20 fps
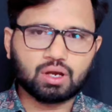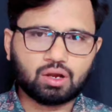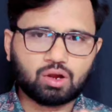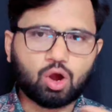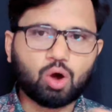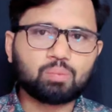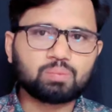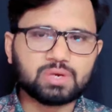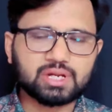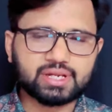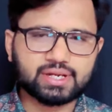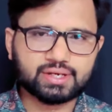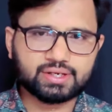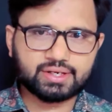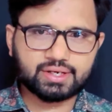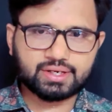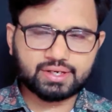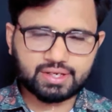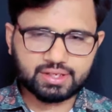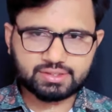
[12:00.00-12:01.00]

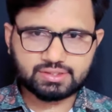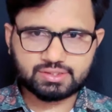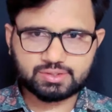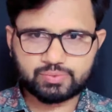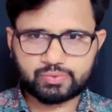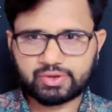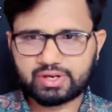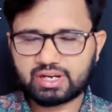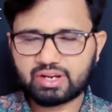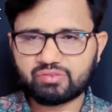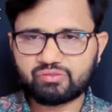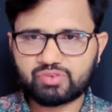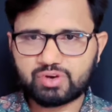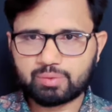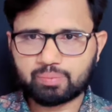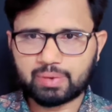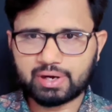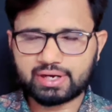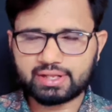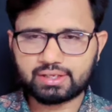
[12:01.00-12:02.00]
complicated tense for
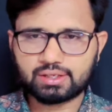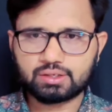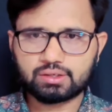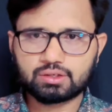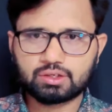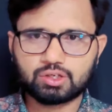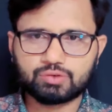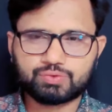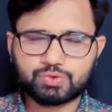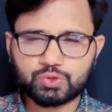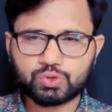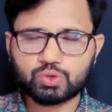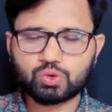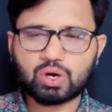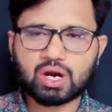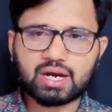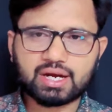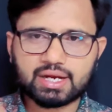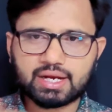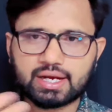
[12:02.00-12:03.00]
everybody. If you do
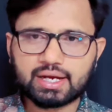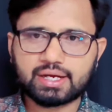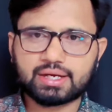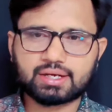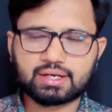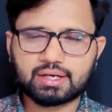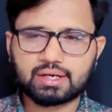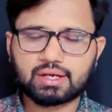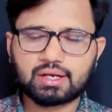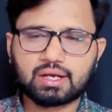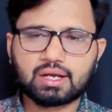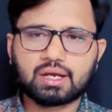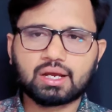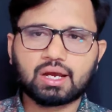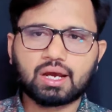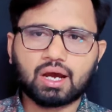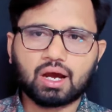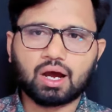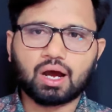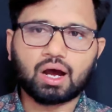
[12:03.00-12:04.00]
not get
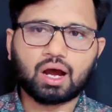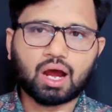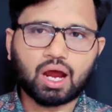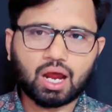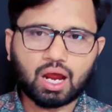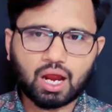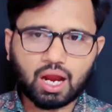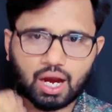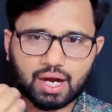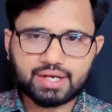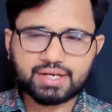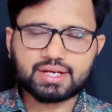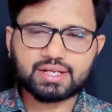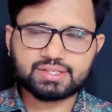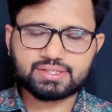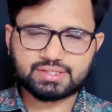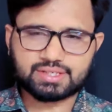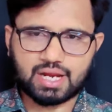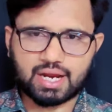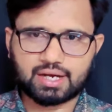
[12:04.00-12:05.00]
uh,
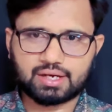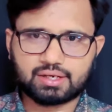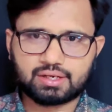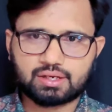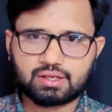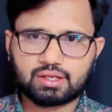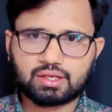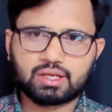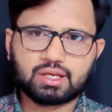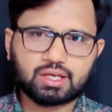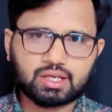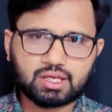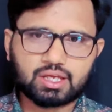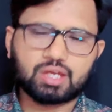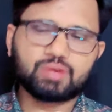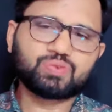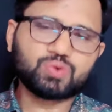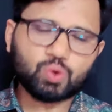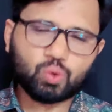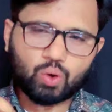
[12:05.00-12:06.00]
understand, if
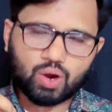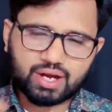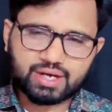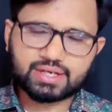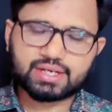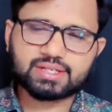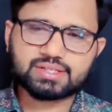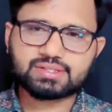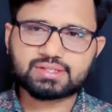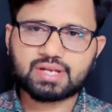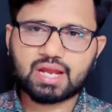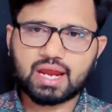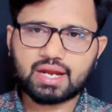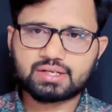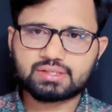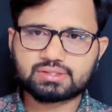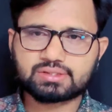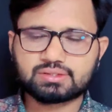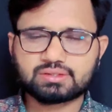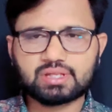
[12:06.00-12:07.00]
you understand,
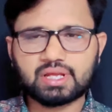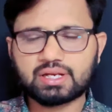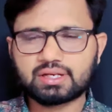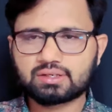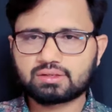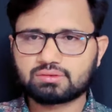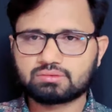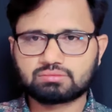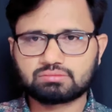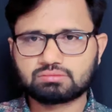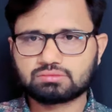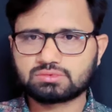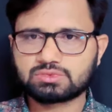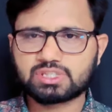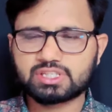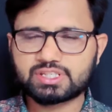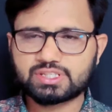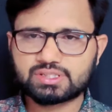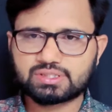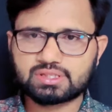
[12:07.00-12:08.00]
then there
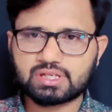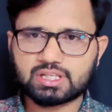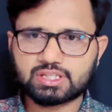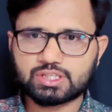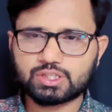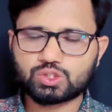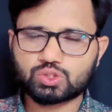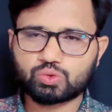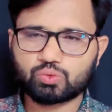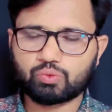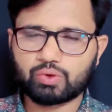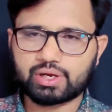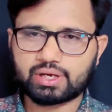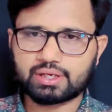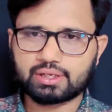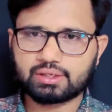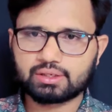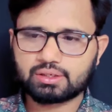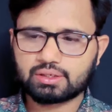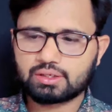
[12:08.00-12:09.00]
is nothing to worry.
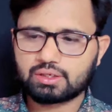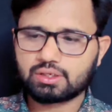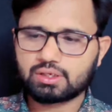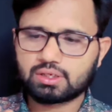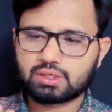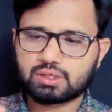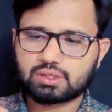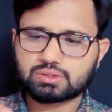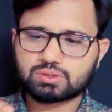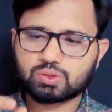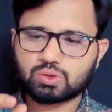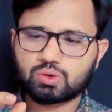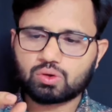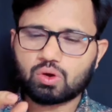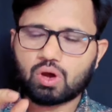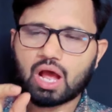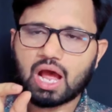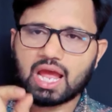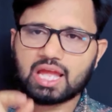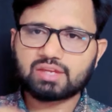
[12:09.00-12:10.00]
So
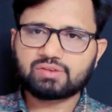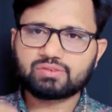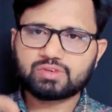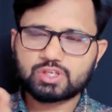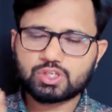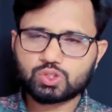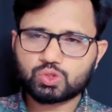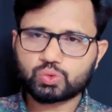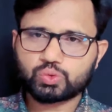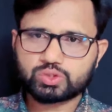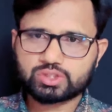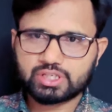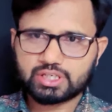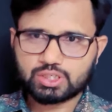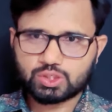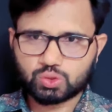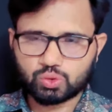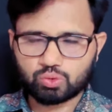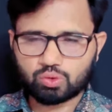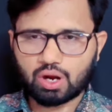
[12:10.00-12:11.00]
I, we, you, they
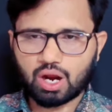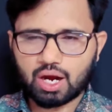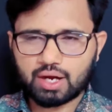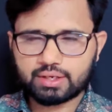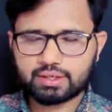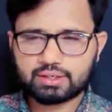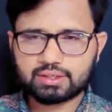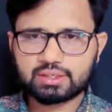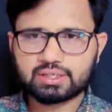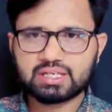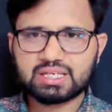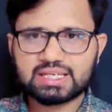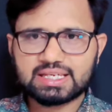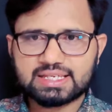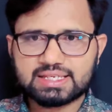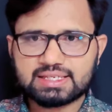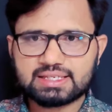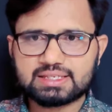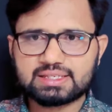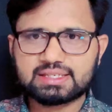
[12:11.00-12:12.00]
do not.
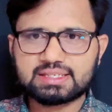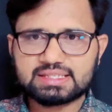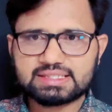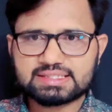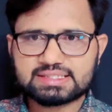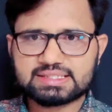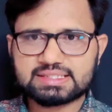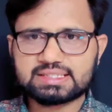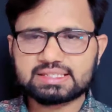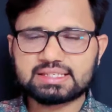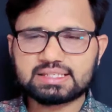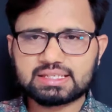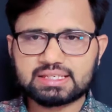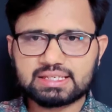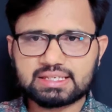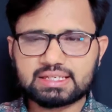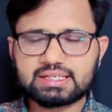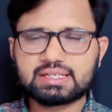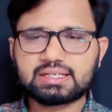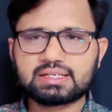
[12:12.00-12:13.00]
He, she,
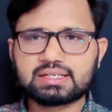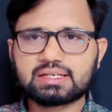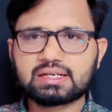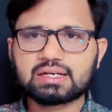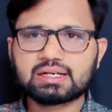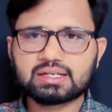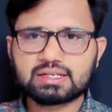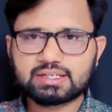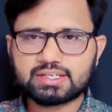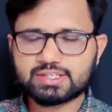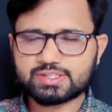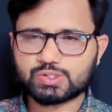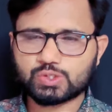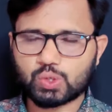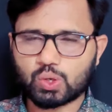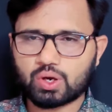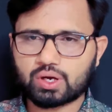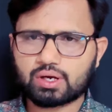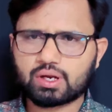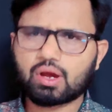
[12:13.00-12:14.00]
it does
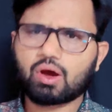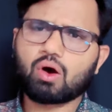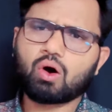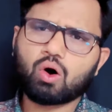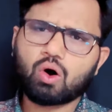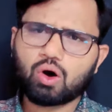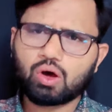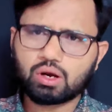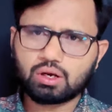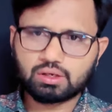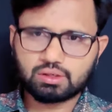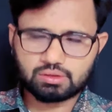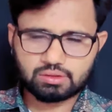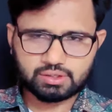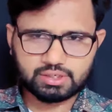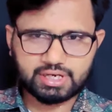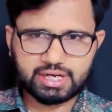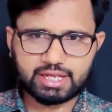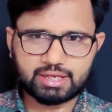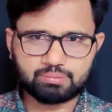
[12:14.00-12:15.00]
not. All
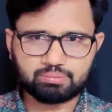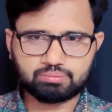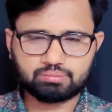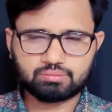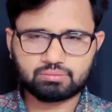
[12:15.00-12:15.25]
name